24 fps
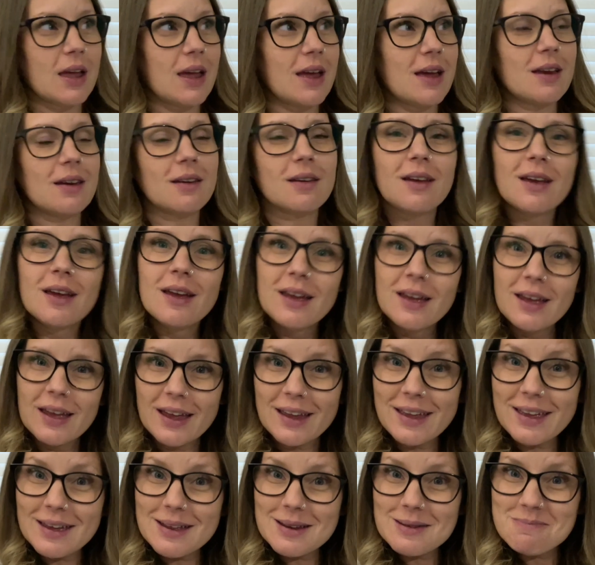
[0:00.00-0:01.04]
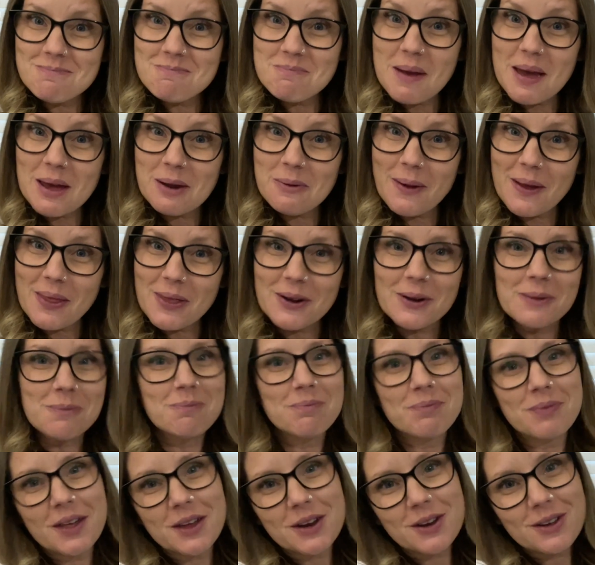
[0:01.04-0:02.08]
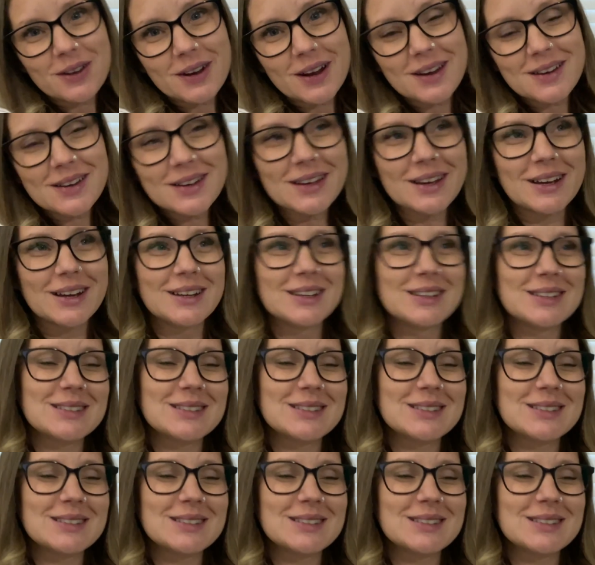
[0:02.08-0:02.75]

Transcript: And again, bad weather, not a good idea.